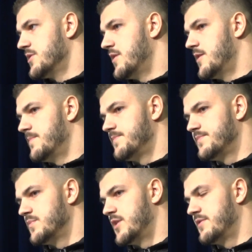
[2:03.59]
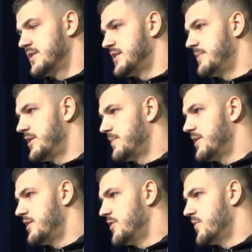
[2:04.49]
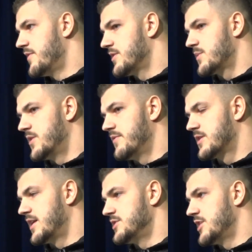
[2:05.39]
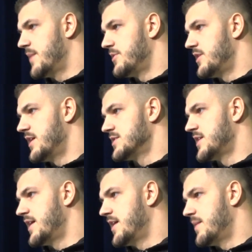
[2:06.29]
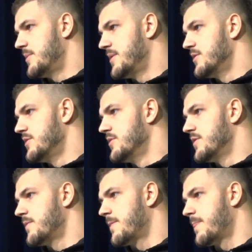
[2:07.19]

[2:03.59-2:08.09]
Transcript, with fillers: So um, whatever the team needed me to do, whatever whatever kind of job you need as a tight end, I'm going to be able to do it.